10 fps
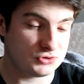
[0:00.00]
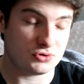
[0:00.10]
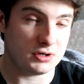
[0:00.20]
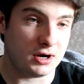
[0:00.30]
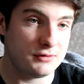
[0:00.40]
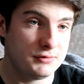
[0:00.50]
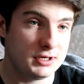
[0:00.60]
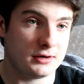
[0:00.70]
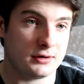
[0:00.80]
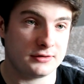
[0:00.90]
trailer, I
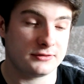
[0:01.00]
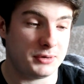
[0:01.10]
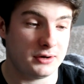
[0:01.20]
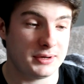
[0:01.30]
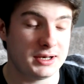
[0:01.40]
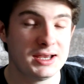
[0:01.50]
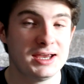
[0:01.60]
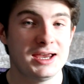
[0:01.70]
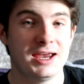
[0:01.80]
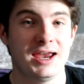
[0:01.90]
really liked Spider-Man
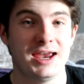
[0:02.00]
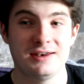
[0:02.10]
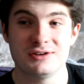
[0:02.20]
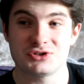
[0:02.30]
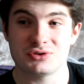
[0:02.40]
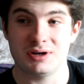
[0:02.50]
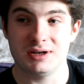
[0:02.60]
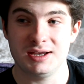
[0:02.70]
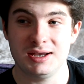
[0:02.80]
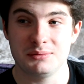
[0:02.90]
in this
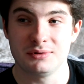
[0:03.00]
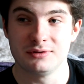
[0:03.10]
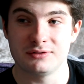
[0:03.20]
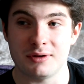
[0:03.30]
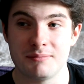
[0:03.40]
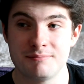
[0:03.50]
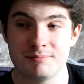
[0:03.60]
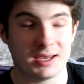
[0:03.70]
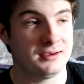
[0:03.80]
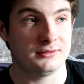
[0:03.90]
trailer. It was
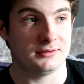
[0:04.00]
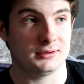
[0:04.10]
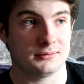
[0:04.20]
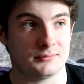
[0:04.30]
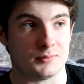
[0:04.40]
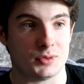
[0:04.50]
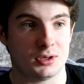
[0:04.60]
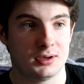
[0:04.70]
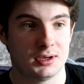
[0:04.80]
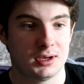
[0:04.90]
amazing.
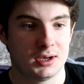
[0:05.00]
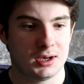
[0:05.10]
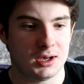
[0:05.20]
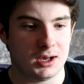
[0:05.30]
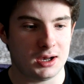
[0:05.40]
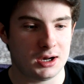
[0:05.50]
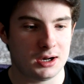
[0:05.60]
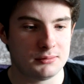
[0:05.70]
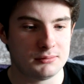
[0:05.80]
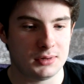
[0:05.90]

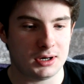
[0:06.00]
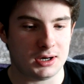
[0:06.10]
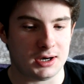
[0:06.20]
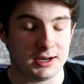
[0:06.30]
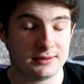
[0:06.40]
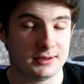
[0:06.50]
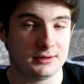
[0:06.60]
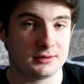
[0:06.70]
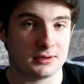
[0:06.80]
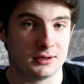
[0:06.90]
I
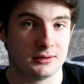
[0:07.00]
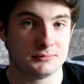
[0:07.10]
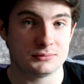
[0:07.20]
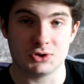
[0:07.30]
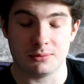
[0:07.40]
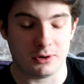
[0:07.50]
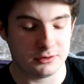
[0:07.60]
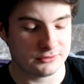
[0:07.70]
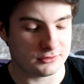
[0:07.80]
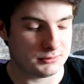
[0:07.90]
think Tom
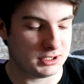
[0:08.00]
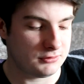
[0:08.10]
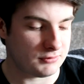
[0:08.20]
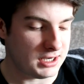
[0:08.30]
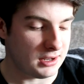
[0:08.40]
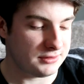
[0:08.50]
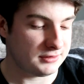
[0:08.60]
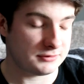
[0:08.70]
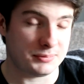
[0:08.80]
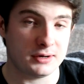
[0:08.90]
Holland's going to be great. I
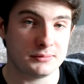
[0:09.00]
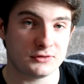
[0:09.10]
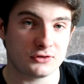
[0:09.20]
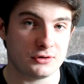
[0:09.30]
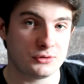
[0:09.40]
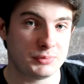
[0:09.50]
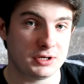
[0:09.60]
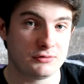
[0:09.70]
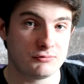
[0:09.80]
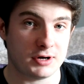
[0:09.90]
think Spider-Man's going to
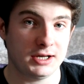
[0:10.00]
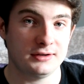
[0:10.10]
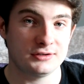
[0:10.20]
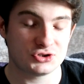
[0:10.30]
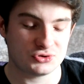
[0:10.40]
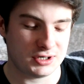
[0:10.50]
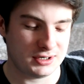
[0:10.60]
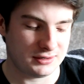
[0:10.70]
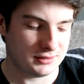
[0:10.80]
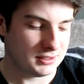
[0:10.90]
be great in this
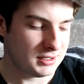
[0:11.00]
trailer.